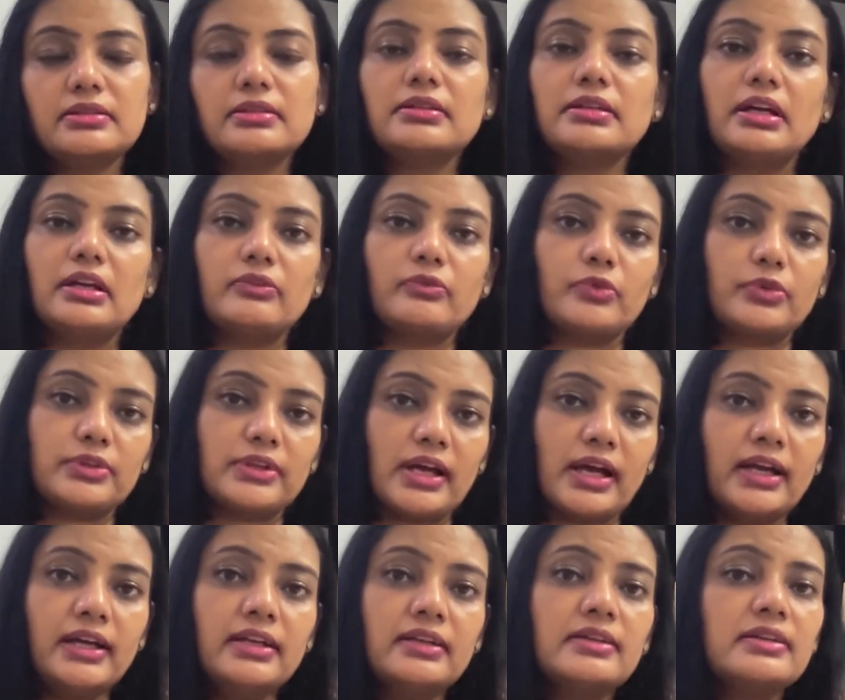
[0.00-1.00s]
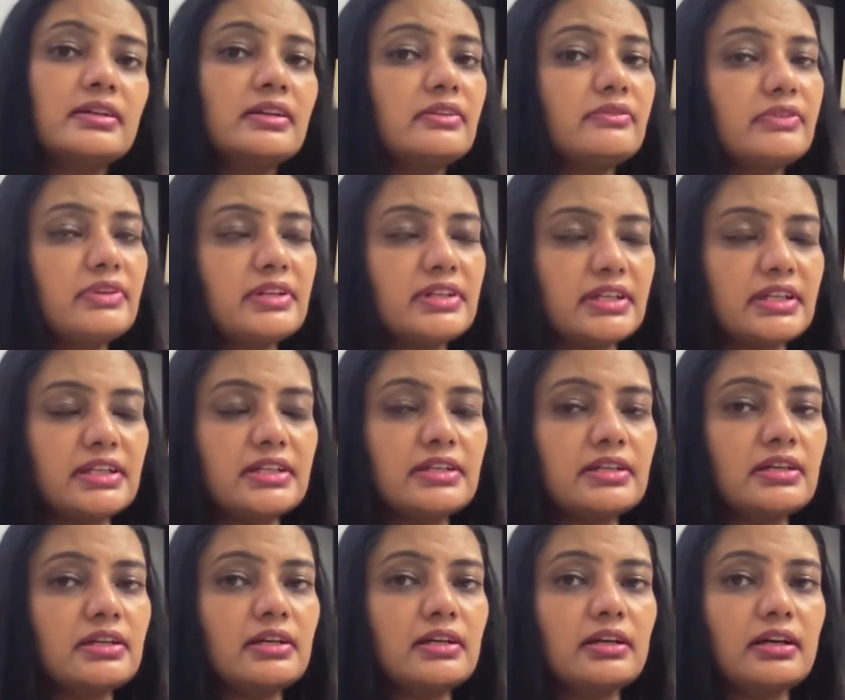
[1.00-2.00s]
And for that, we need
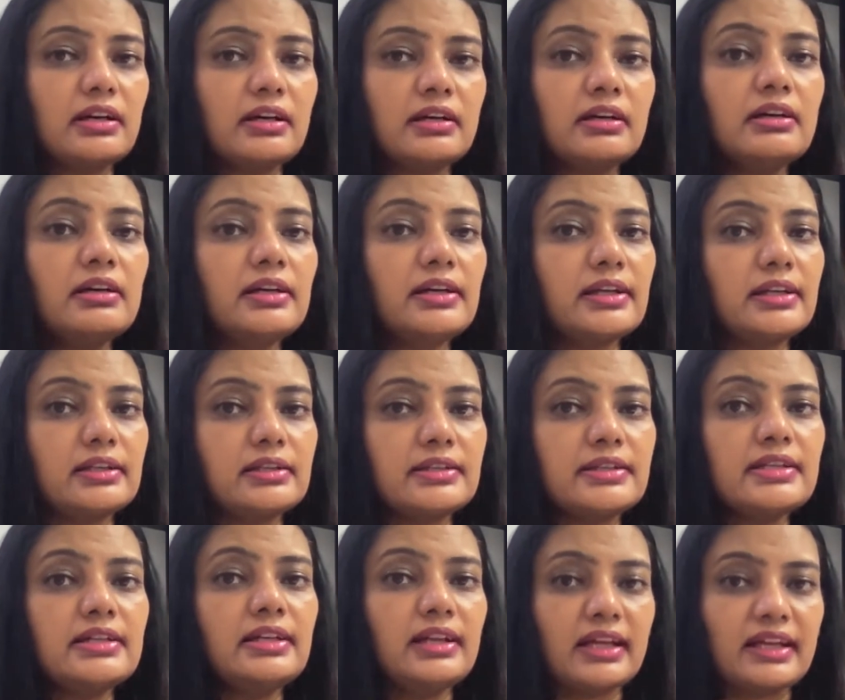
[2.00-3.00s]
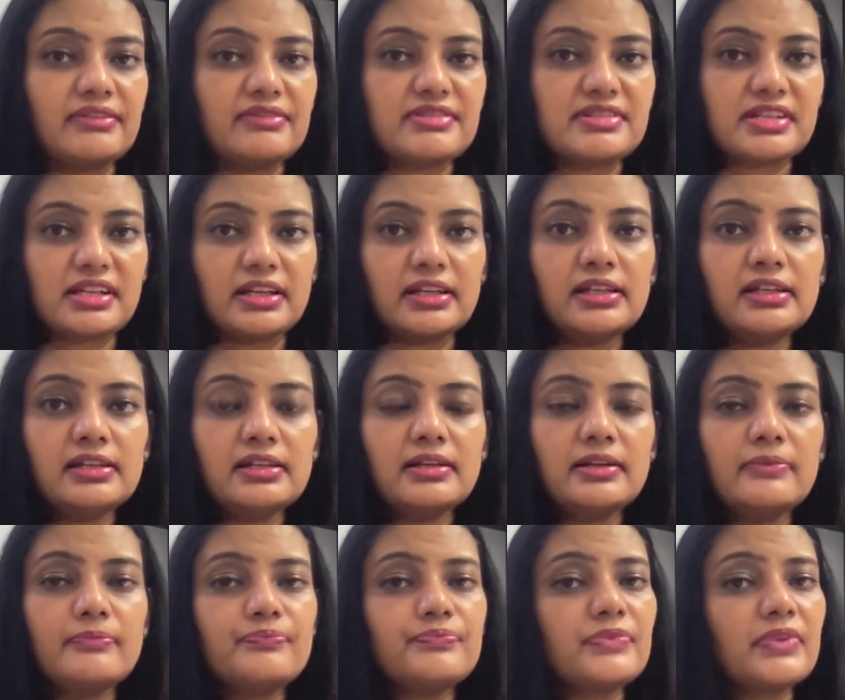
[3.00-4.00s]
a healthy lifestyle,
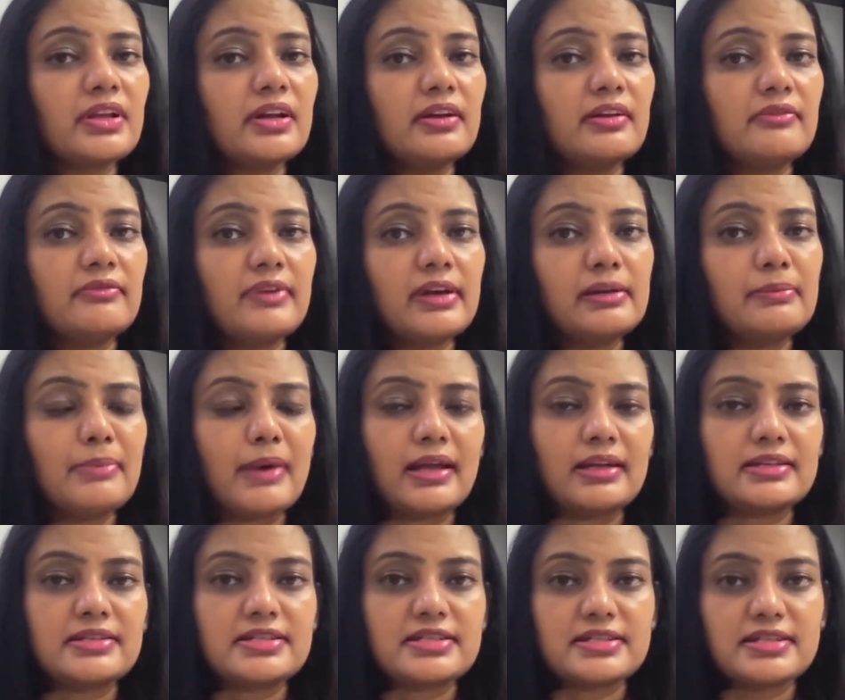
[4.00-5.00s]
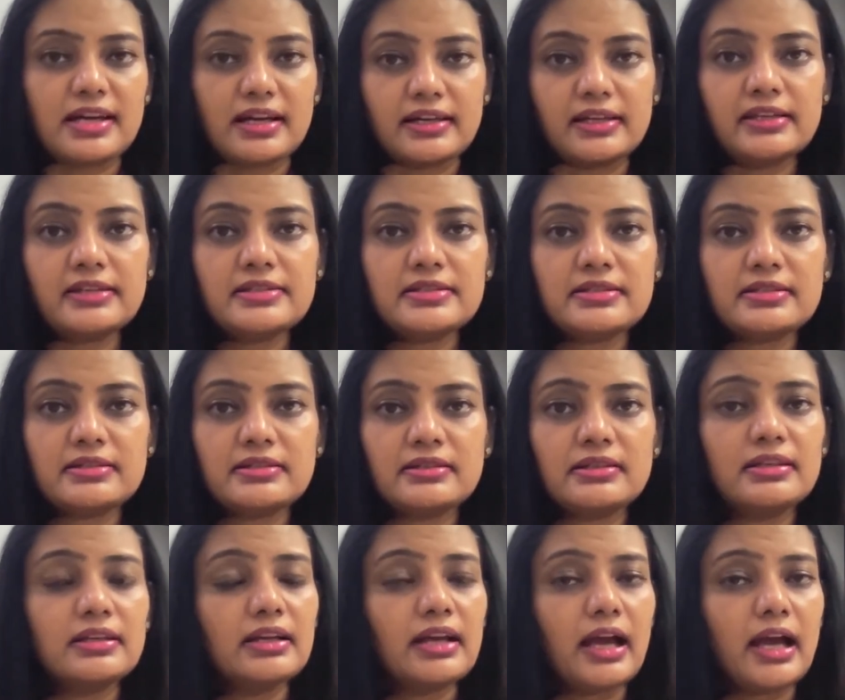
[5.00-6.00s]
well balanced diet,
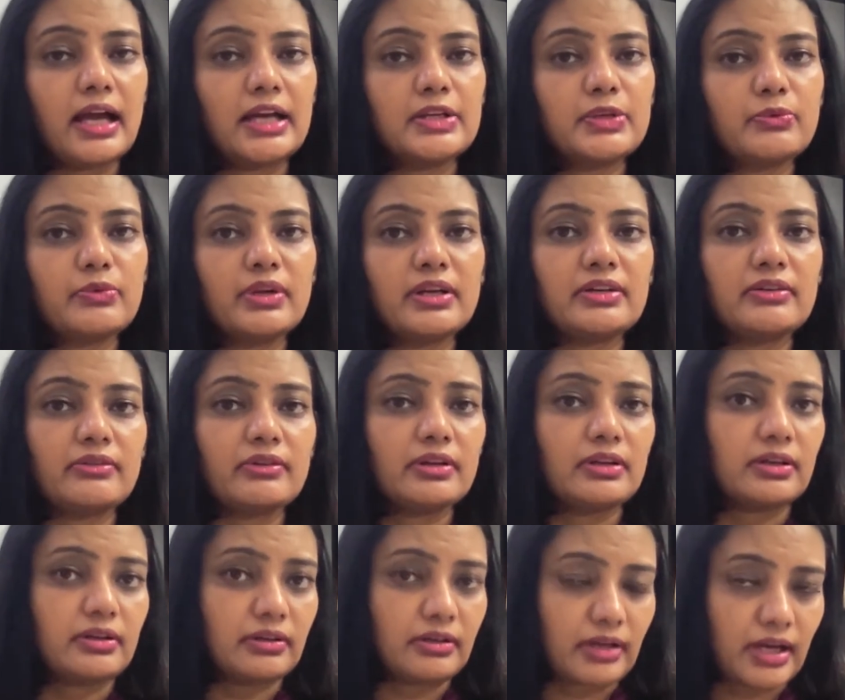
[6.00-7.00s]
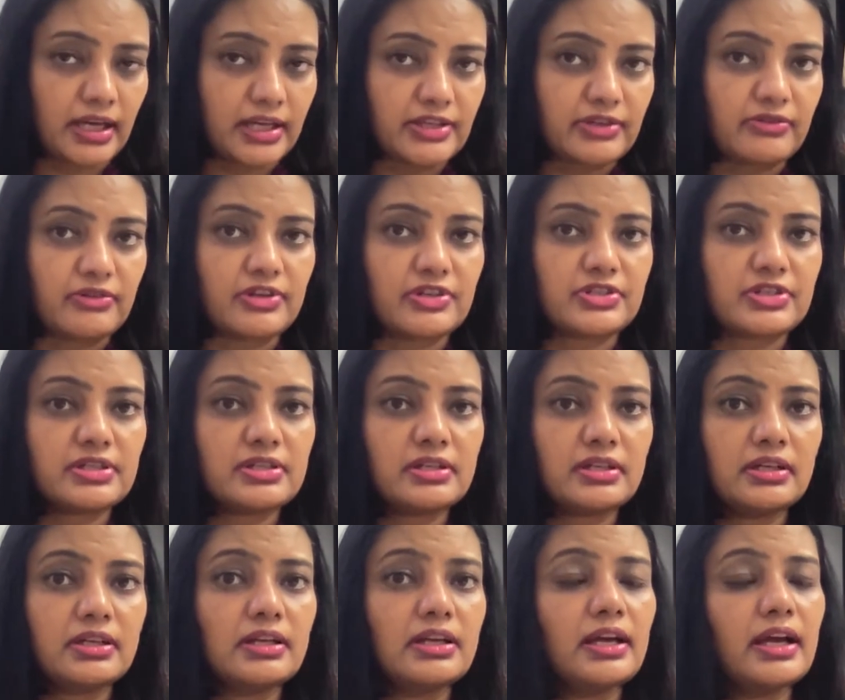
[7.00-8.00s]
adequate hydration,
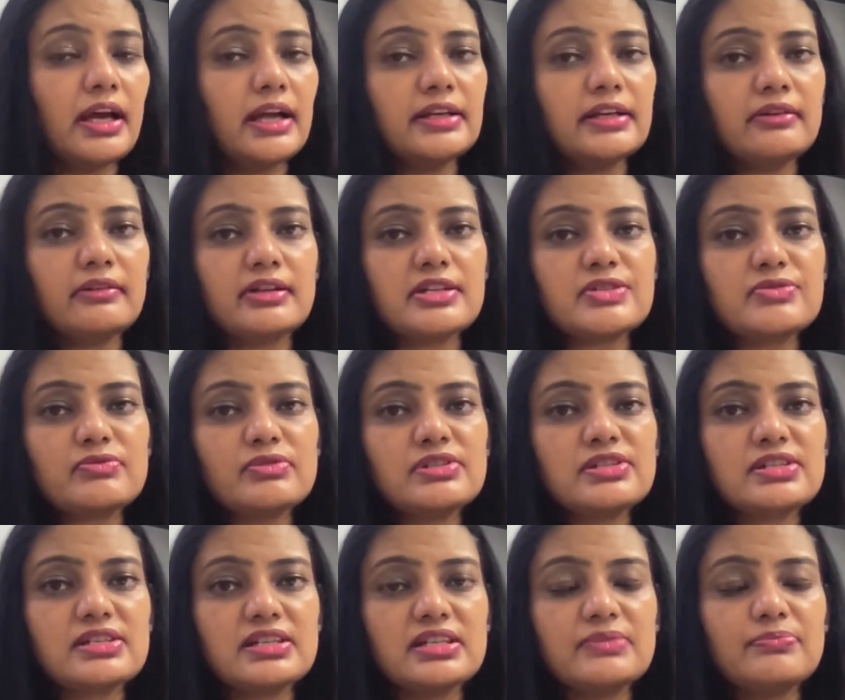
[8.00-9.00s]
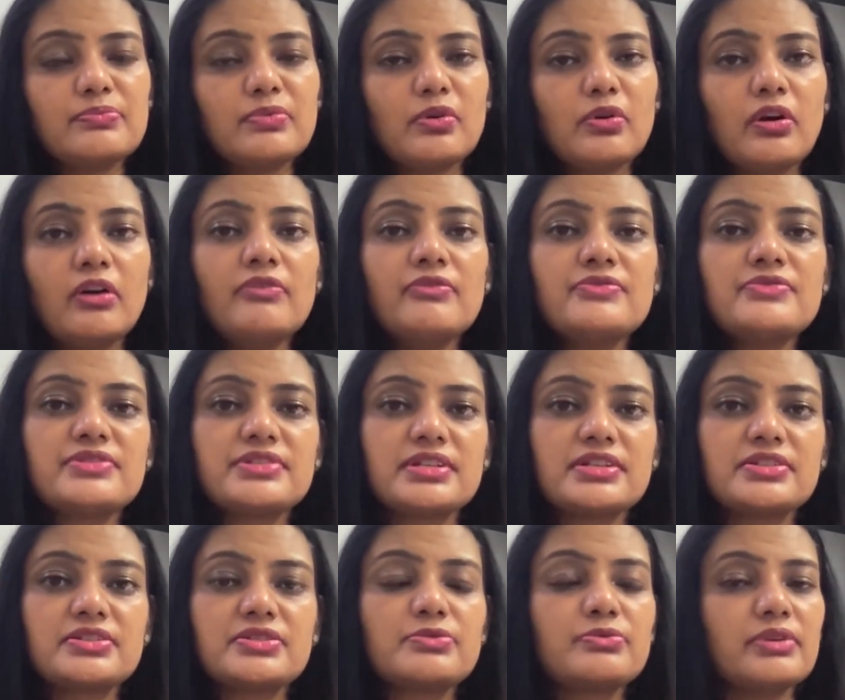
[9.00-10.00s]
and a restful sleep of
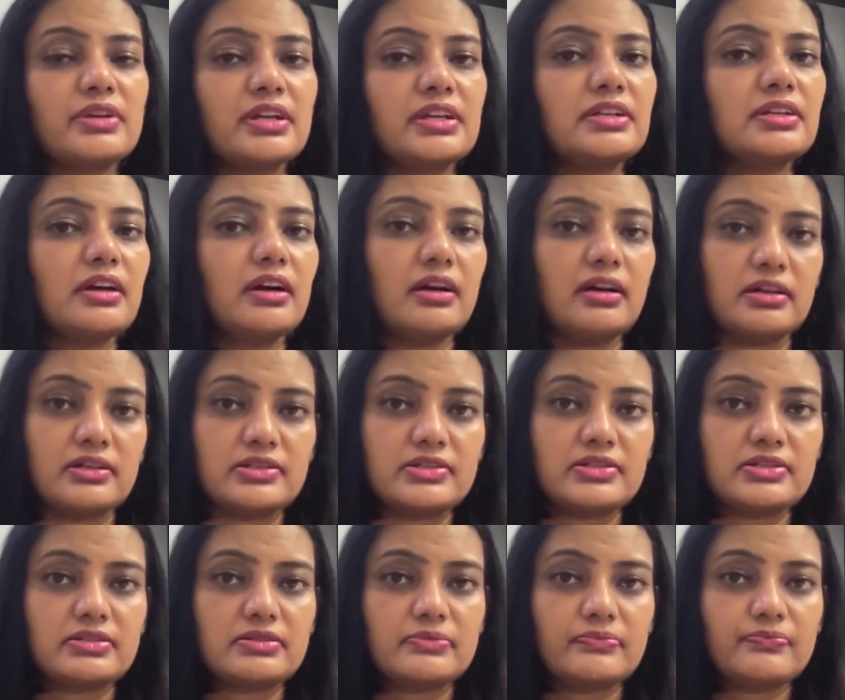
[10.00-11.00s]
6 to 8 hours.